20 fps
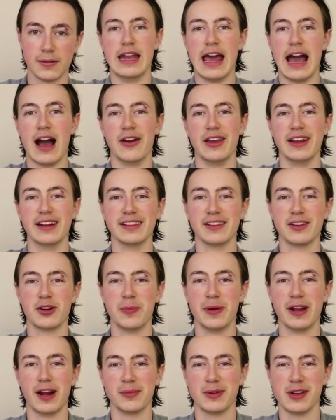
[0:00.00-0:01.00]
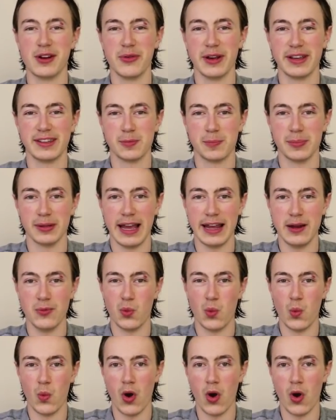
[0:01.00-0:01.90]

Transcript: Now, in a little bit, I'm going to explain